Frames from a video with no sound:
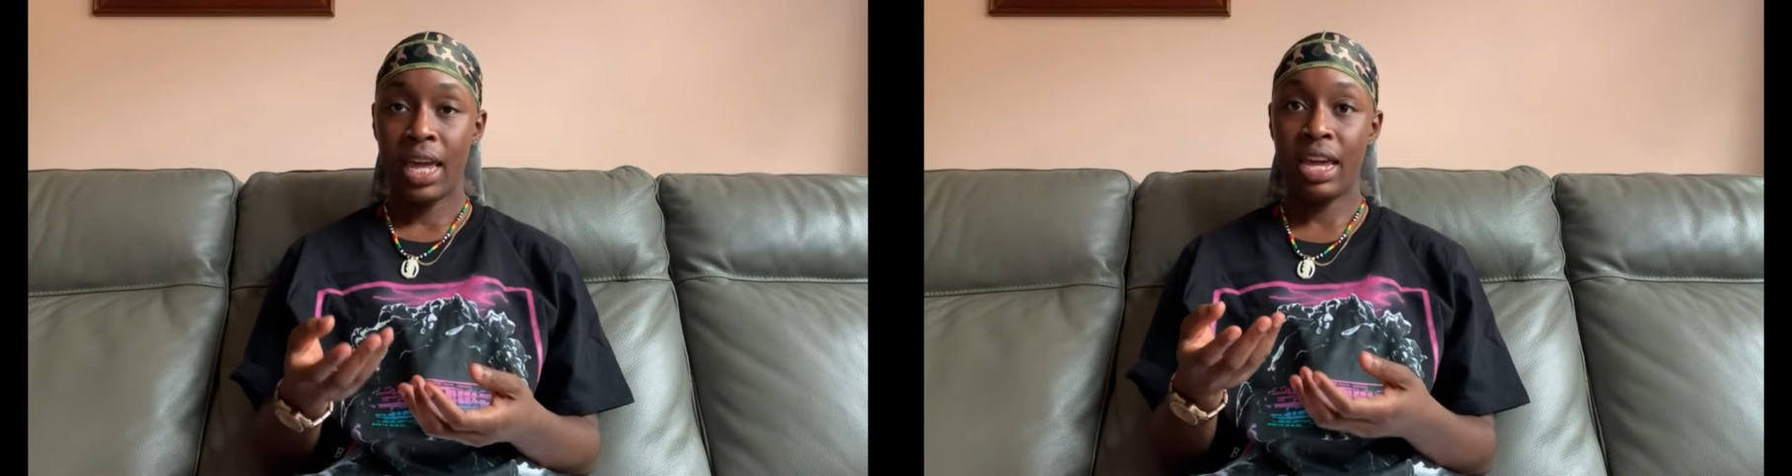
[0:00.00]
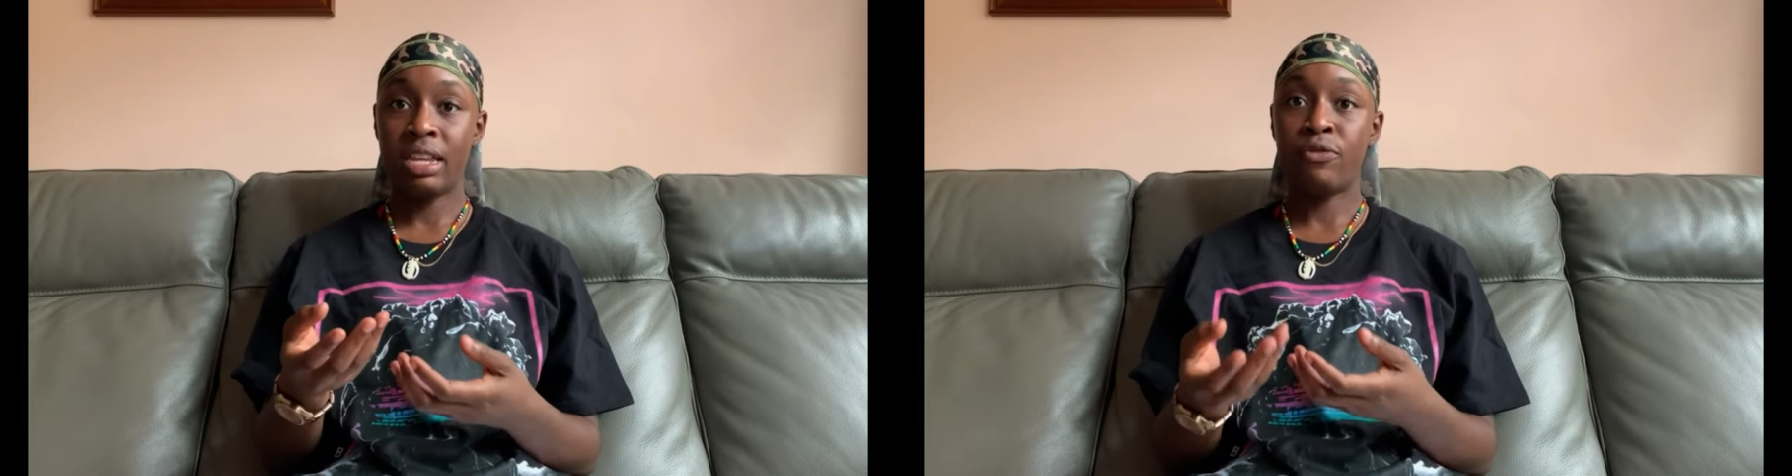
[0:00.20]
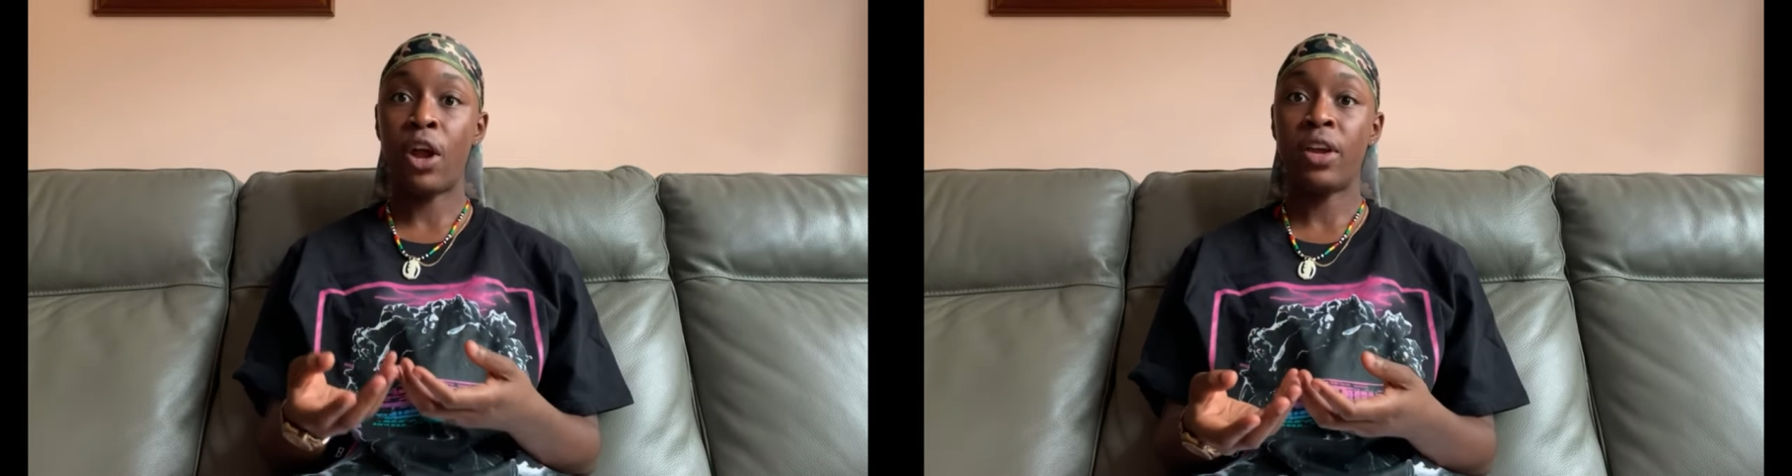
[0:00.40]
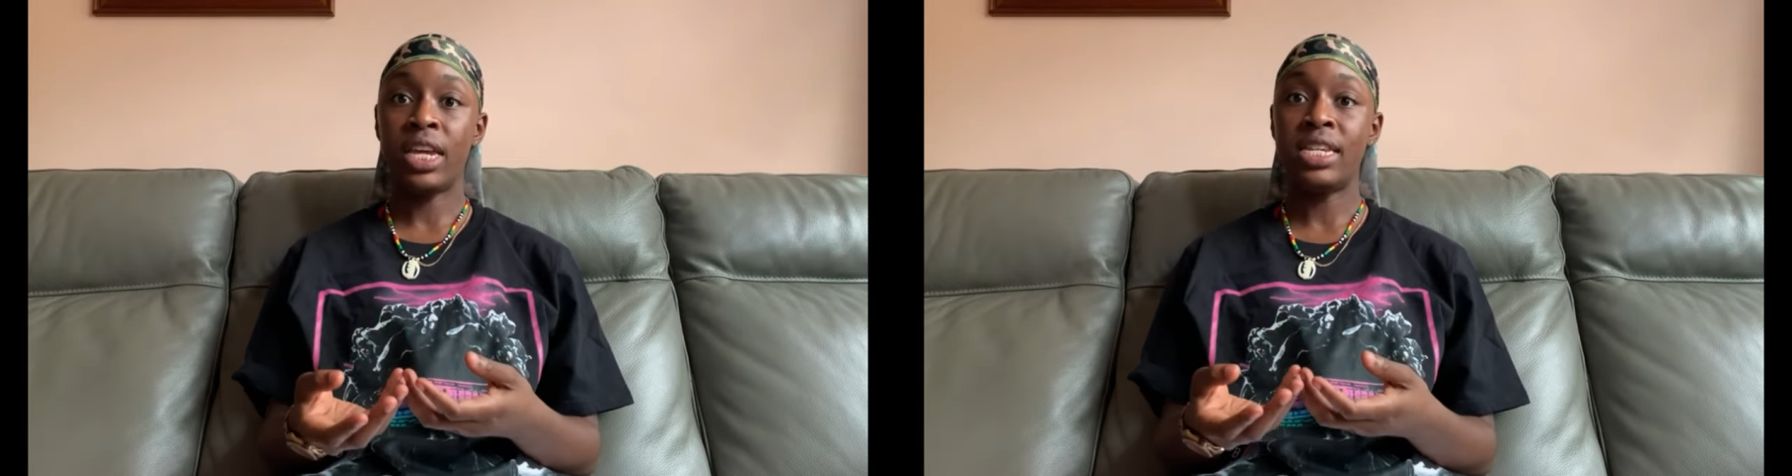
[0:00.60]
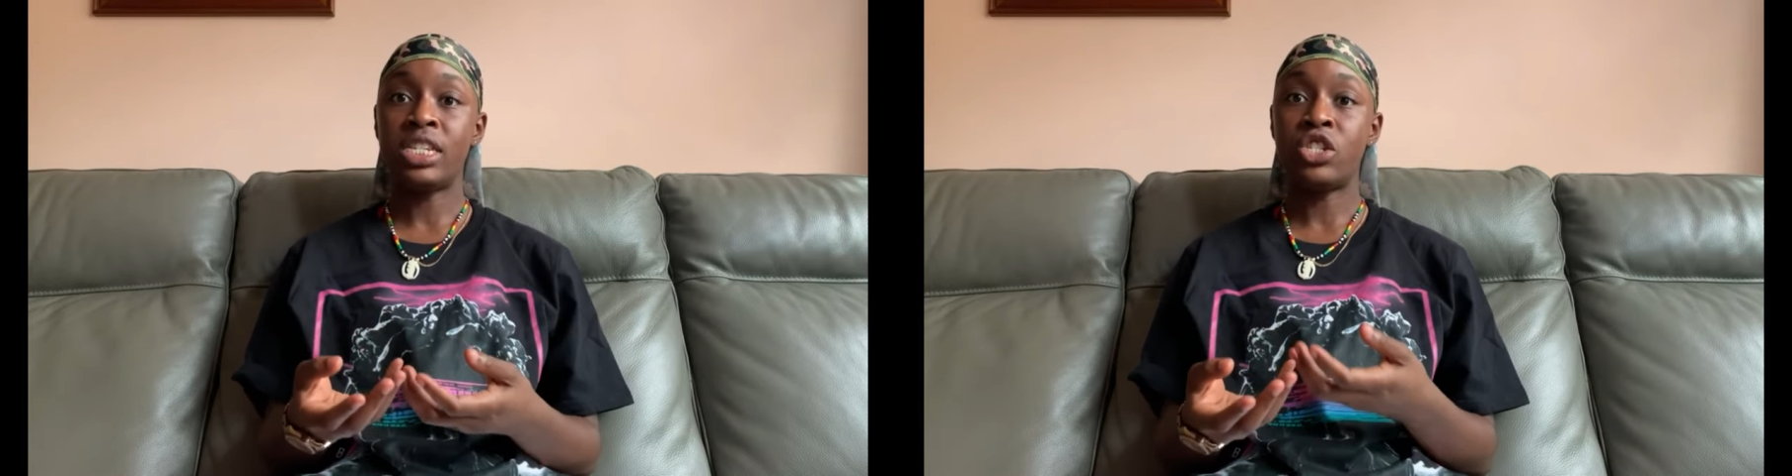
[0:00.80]
it is very
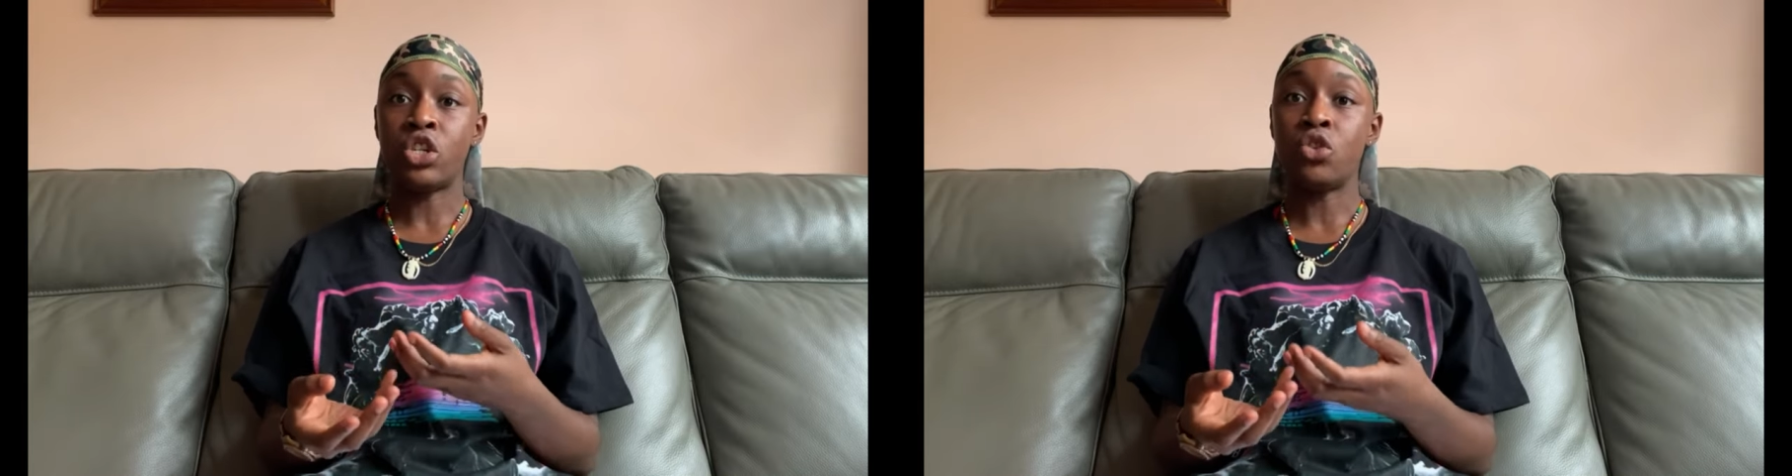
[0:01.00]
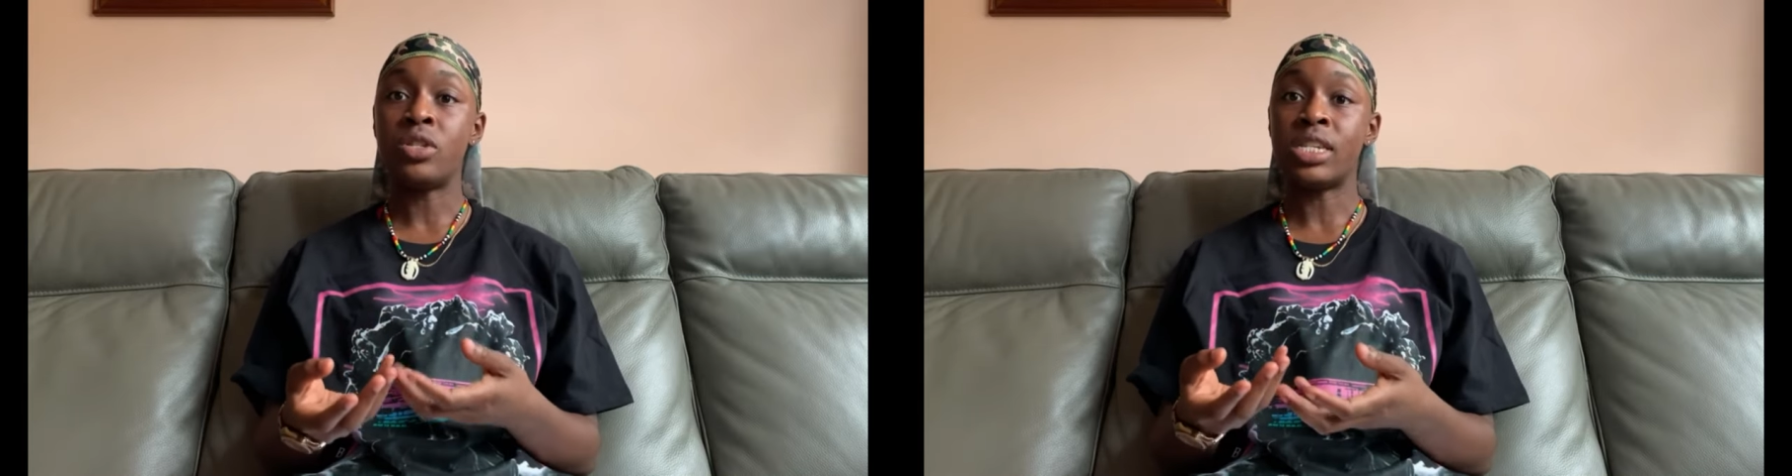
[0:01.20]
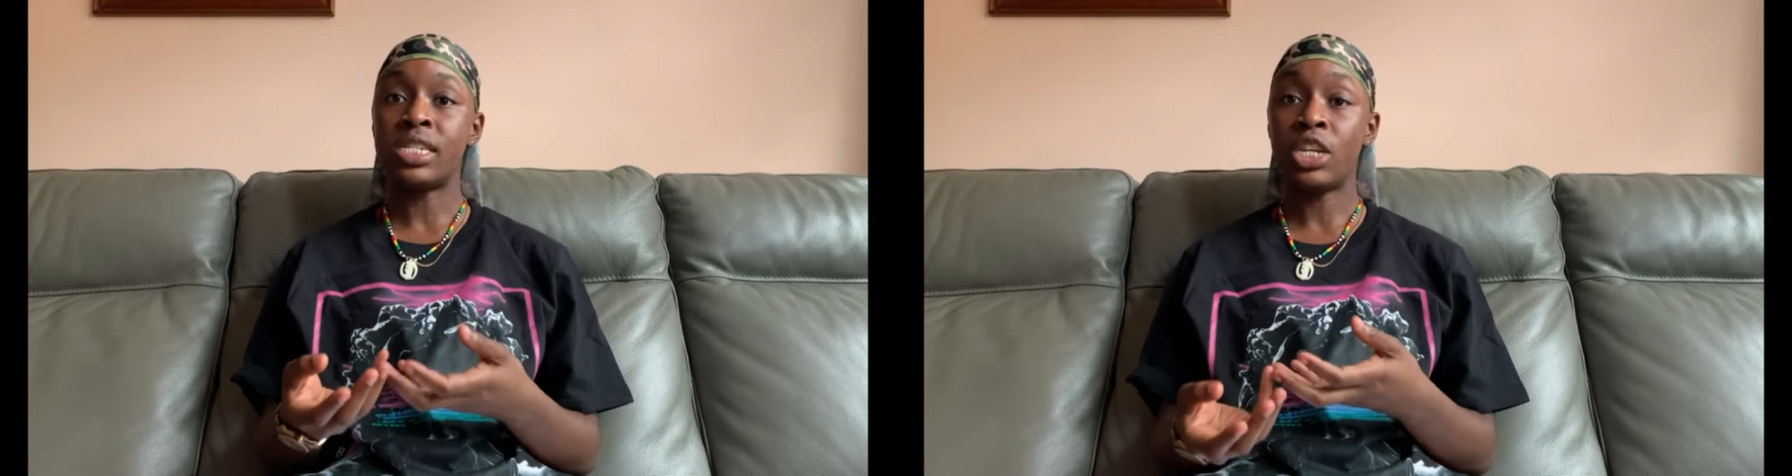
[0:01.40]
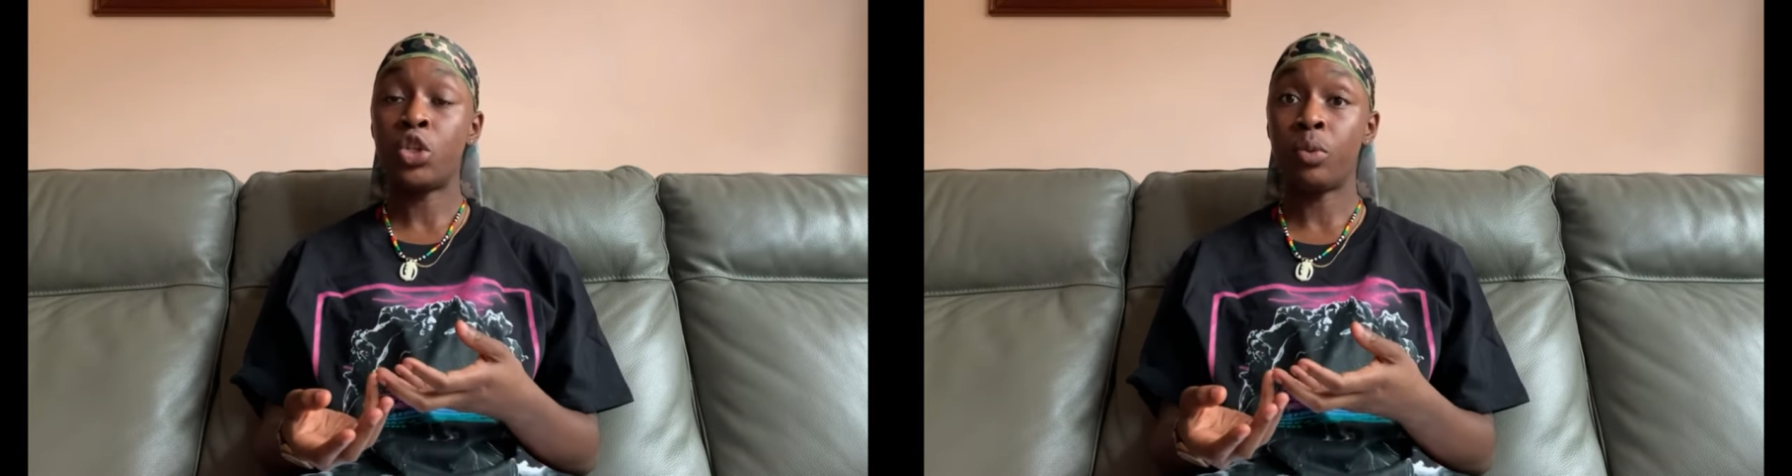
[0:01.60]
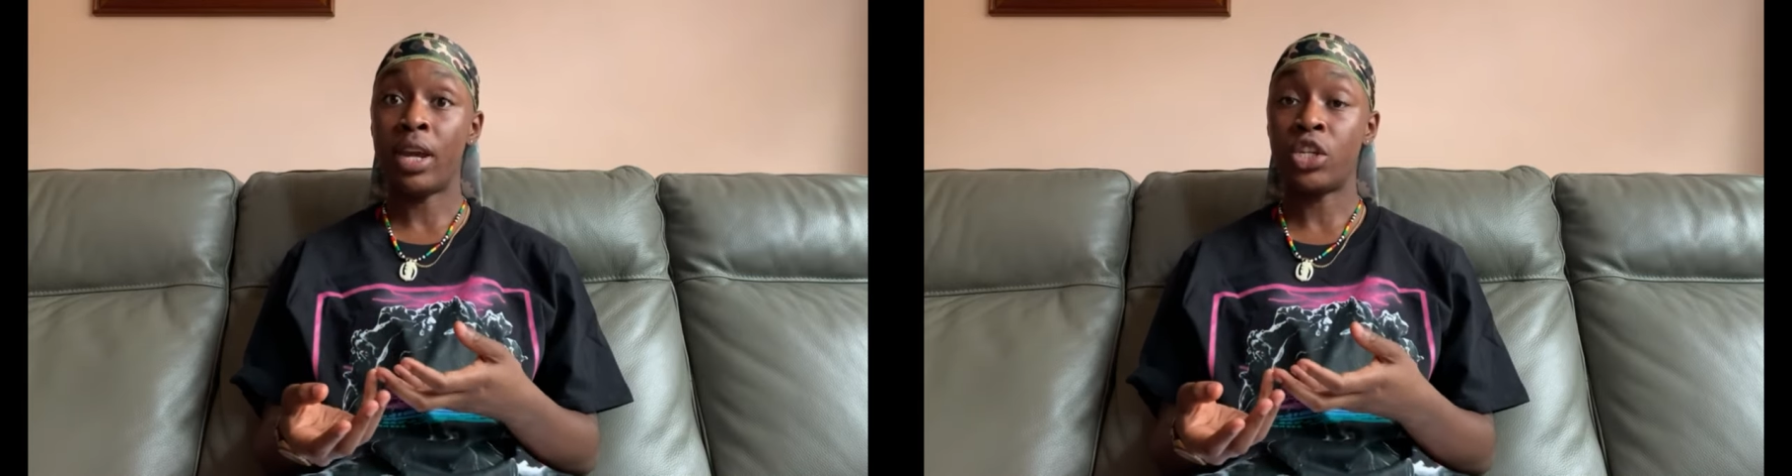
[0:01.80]
easy to use the
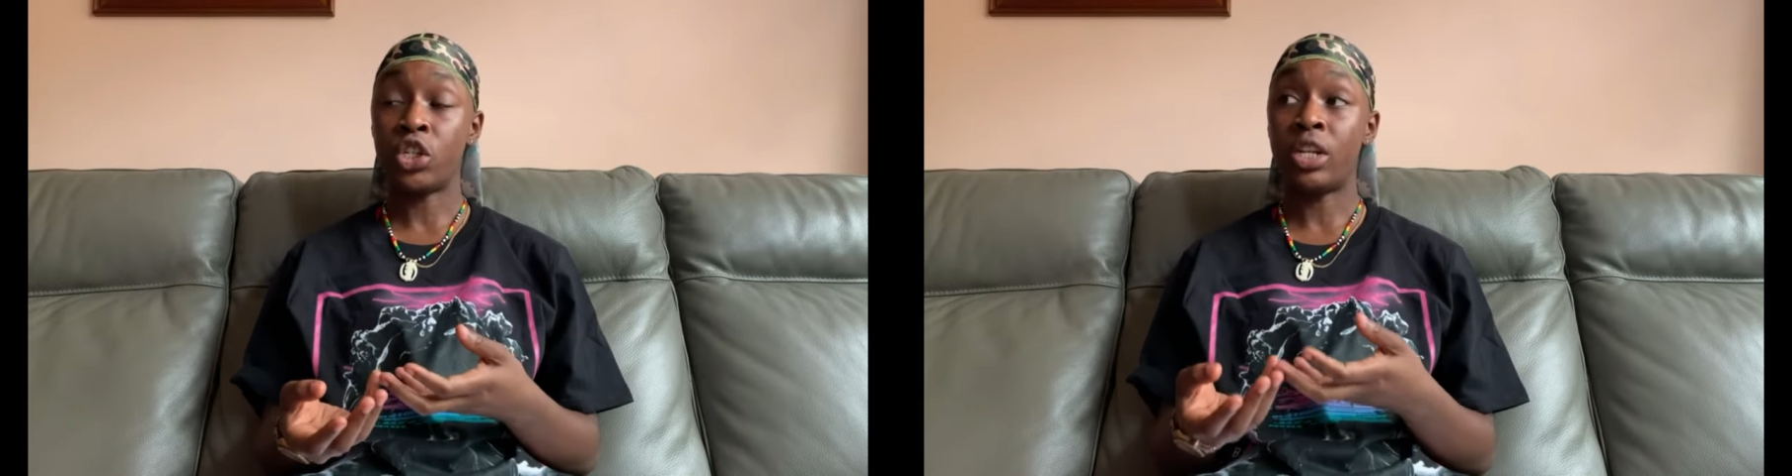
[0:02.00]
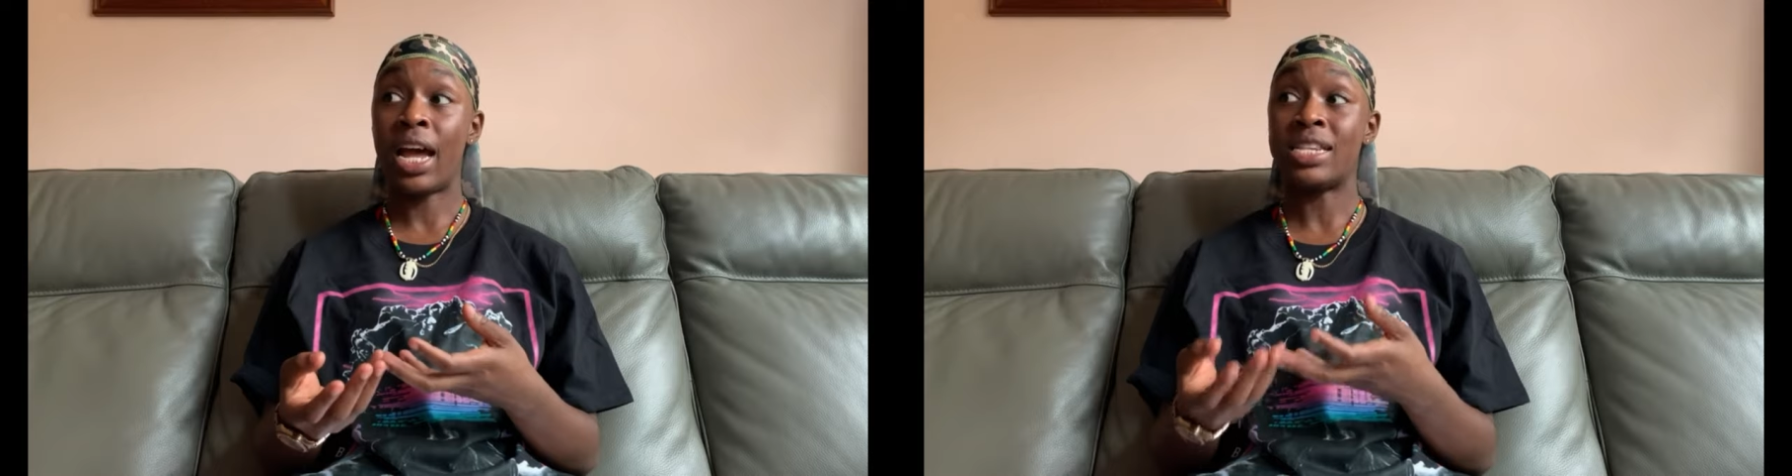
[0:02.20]
situation